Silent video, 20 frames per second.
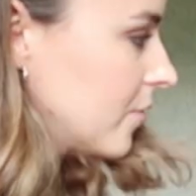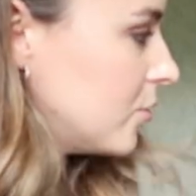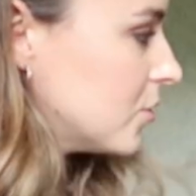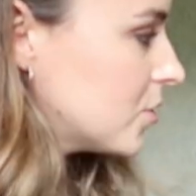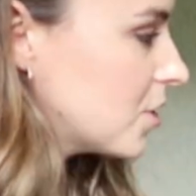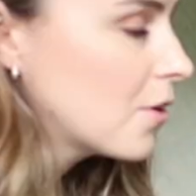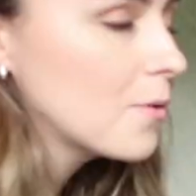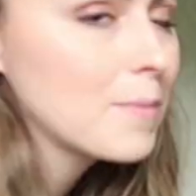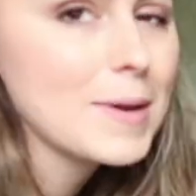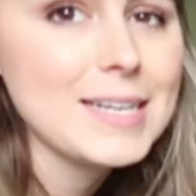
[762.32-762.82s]
I've
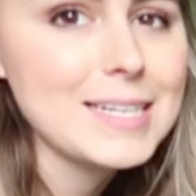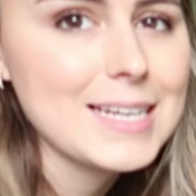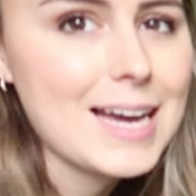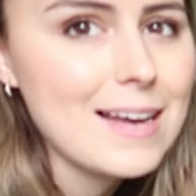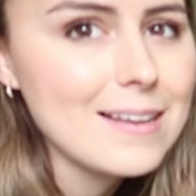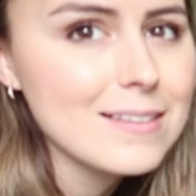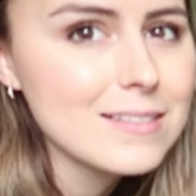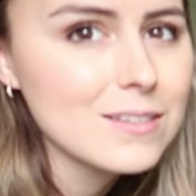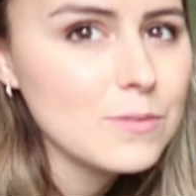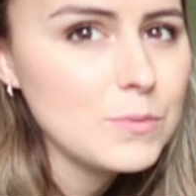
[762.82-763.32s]
also got my
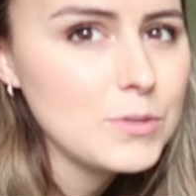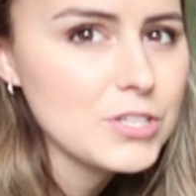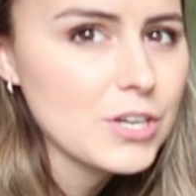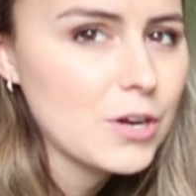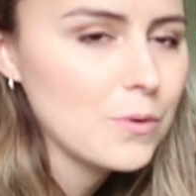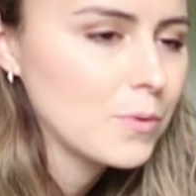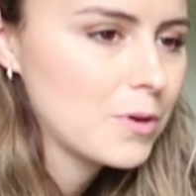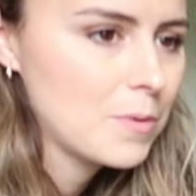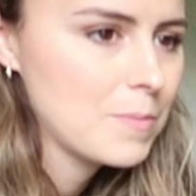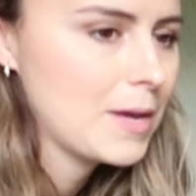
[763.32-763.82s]
desk, which
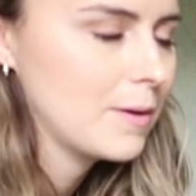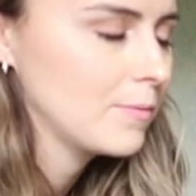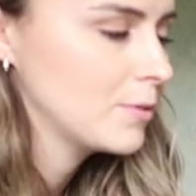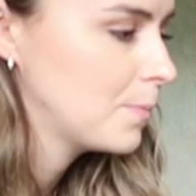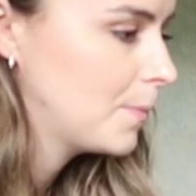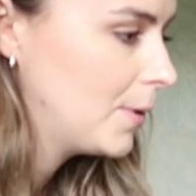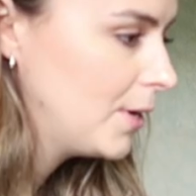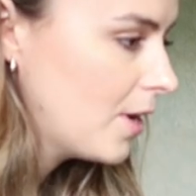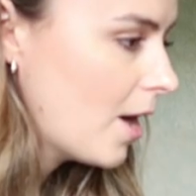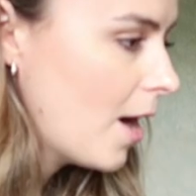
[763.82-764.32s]
I want to be able
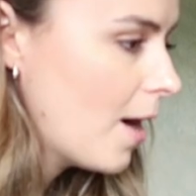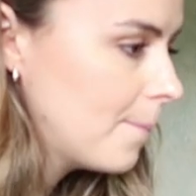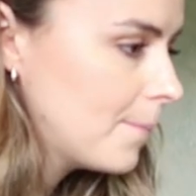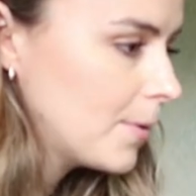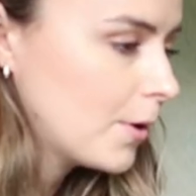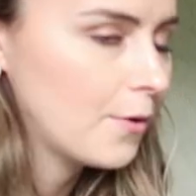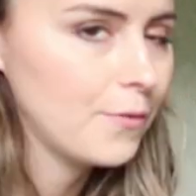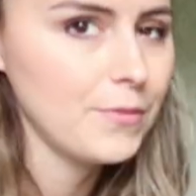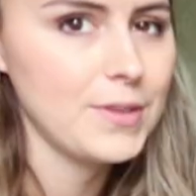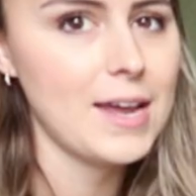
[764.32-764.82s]
to put
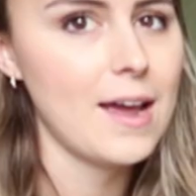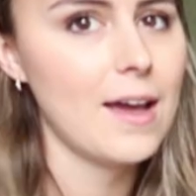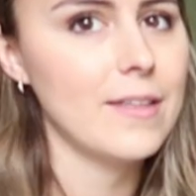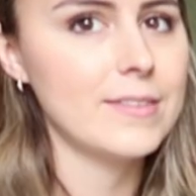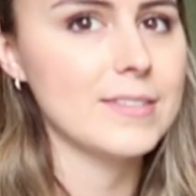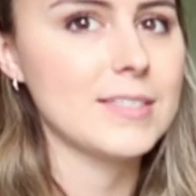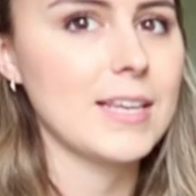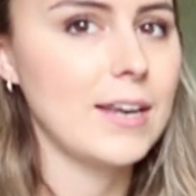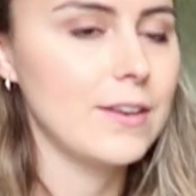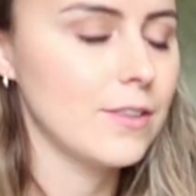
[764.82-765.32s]
up on the
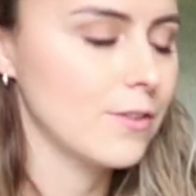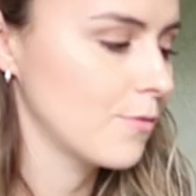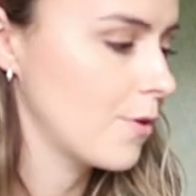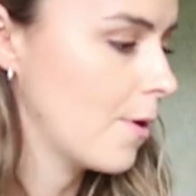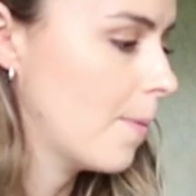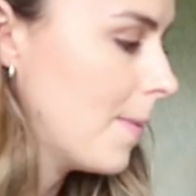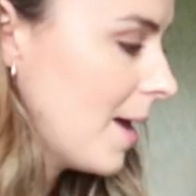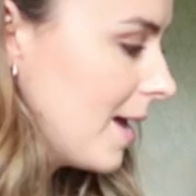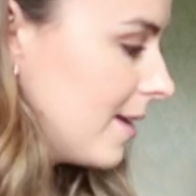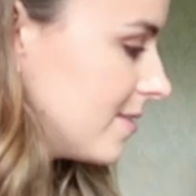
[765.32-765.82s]
other side of the
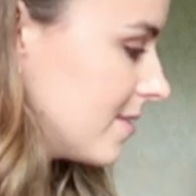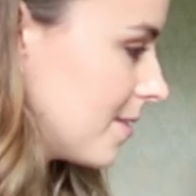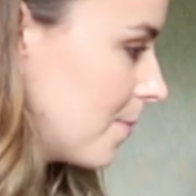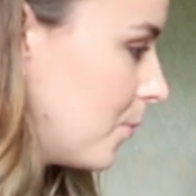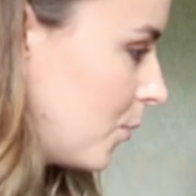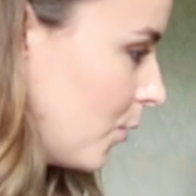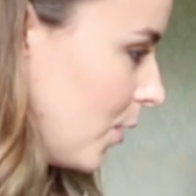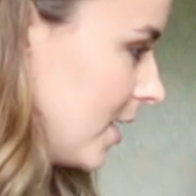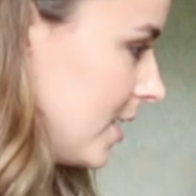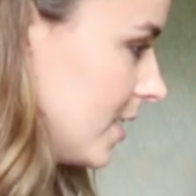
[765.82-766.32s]
room at
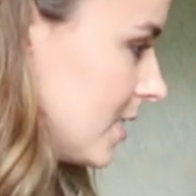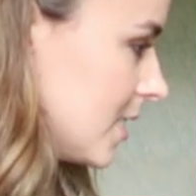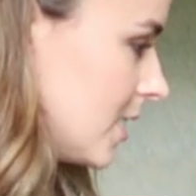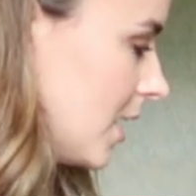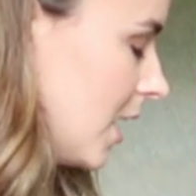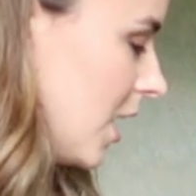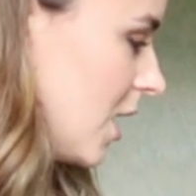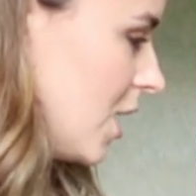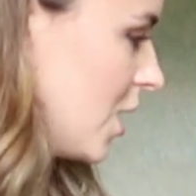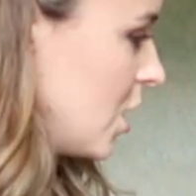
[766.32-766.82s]
some point.
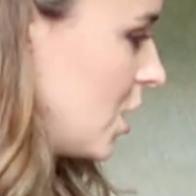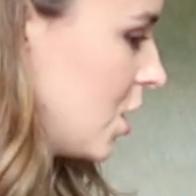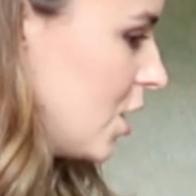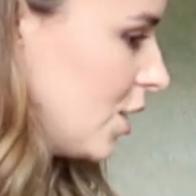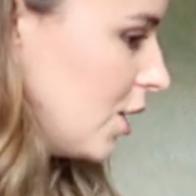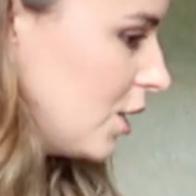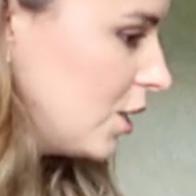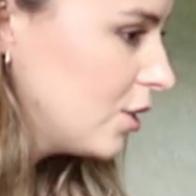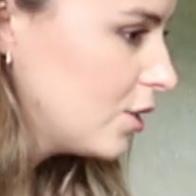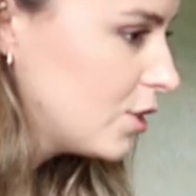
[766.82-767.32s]

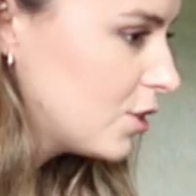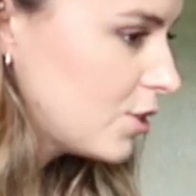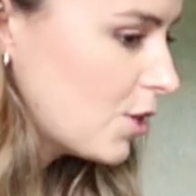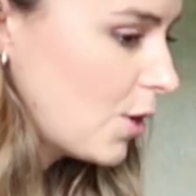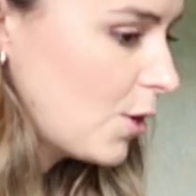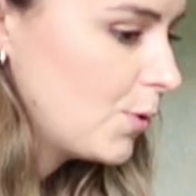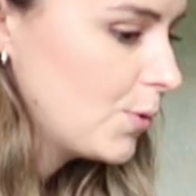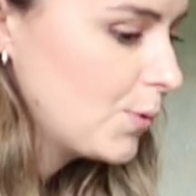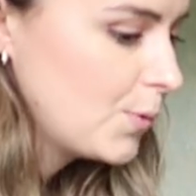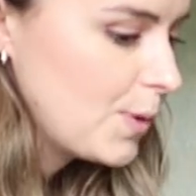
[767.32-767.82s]
So
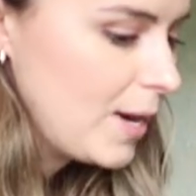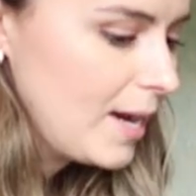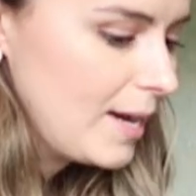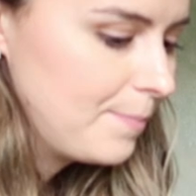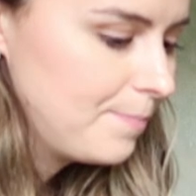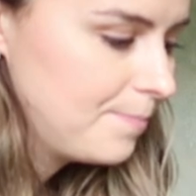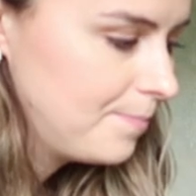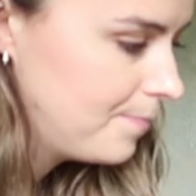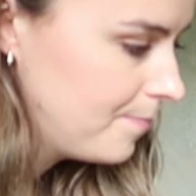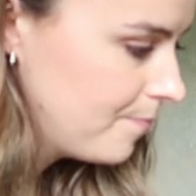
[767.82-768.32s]

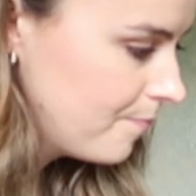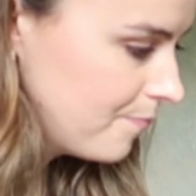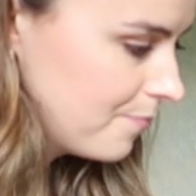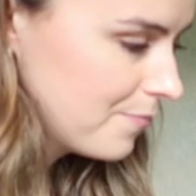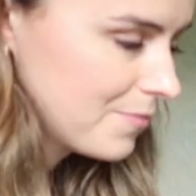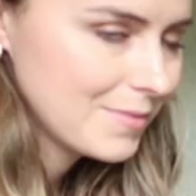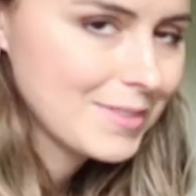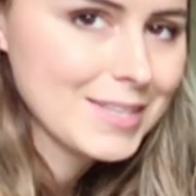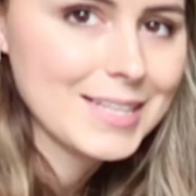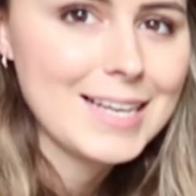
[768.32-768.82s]

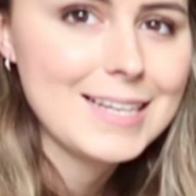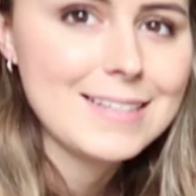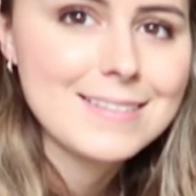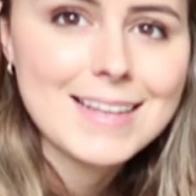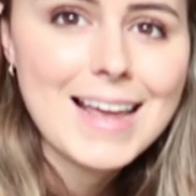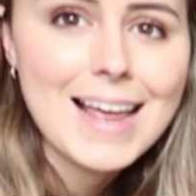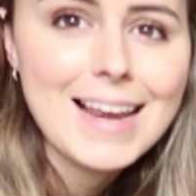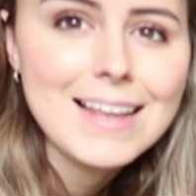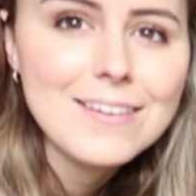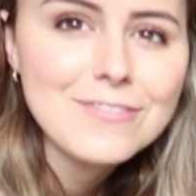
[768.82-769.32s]
let's
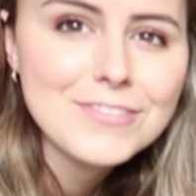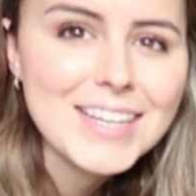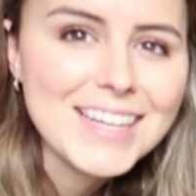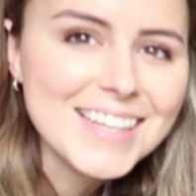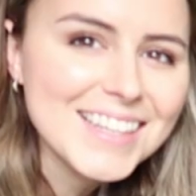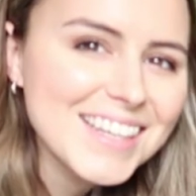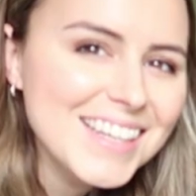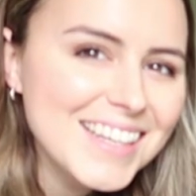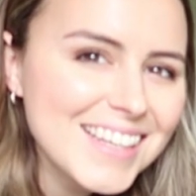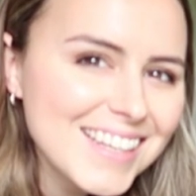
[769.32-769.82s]
get
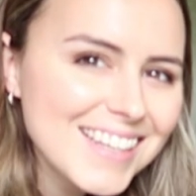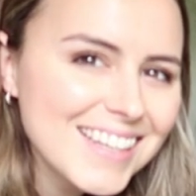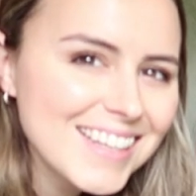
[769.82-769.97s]
lifting.